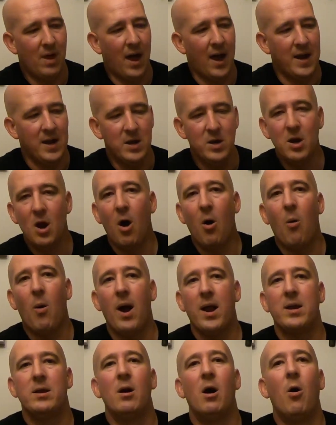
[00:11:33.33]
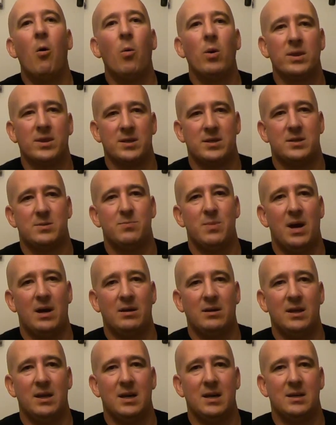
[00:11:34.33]
I know I know what the
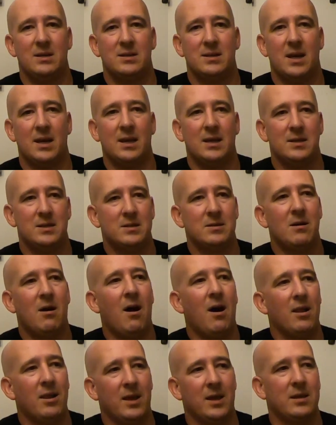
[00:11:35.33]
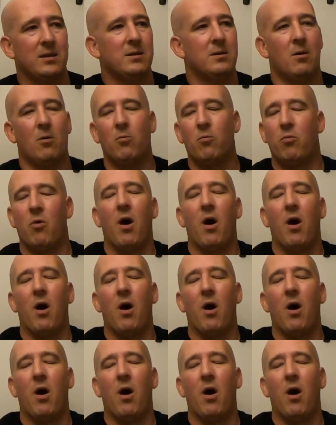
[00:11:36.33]
smell is, and it's not like, you know,